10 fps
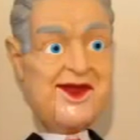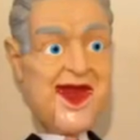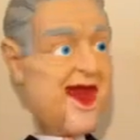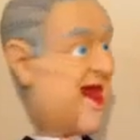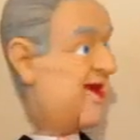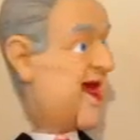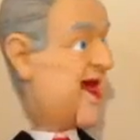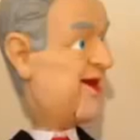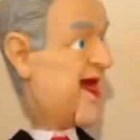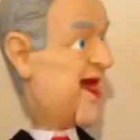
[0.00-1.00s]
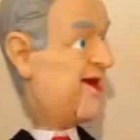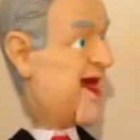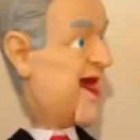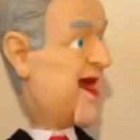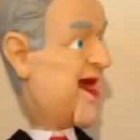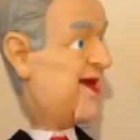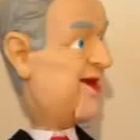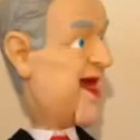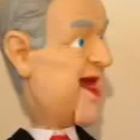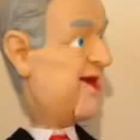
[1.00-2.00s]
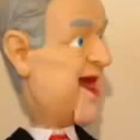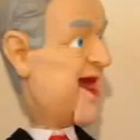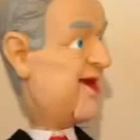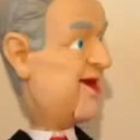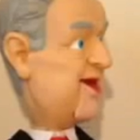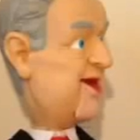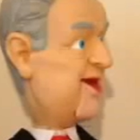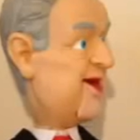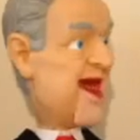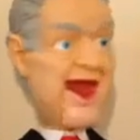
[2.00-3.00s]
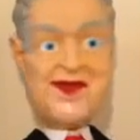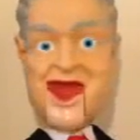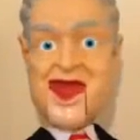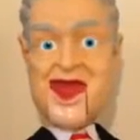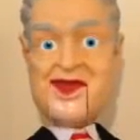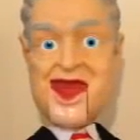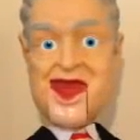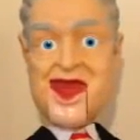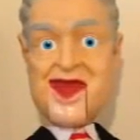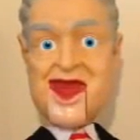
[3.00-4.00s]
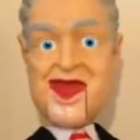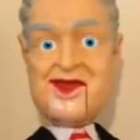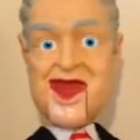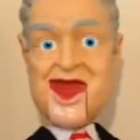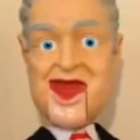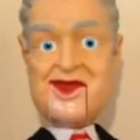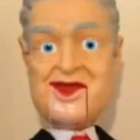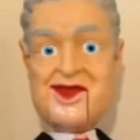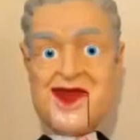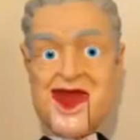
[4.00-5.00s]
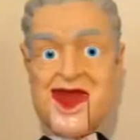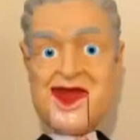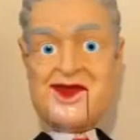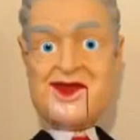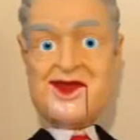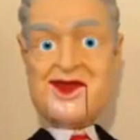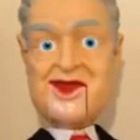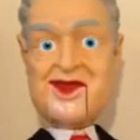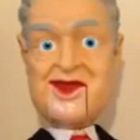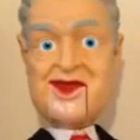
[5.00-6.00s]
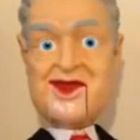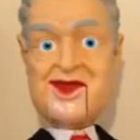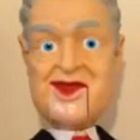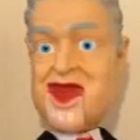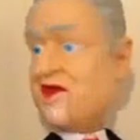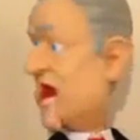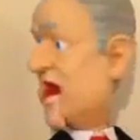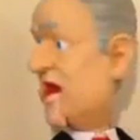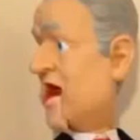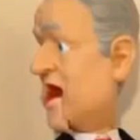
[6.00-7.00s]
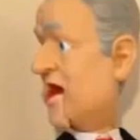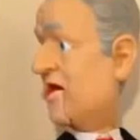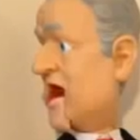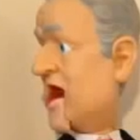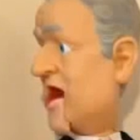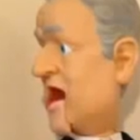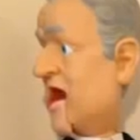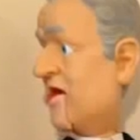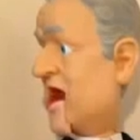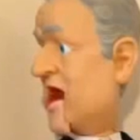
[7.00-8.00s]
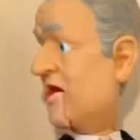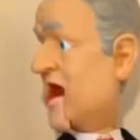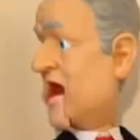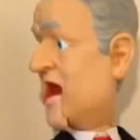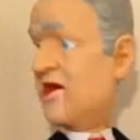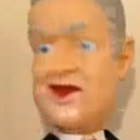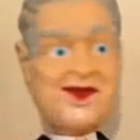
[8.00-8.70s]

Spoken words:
I don't care about sex anymore. To me, food is exciting. I tell you what, me eating has replaced sex completely. In fact, I have a mirror put it over my kitchen table.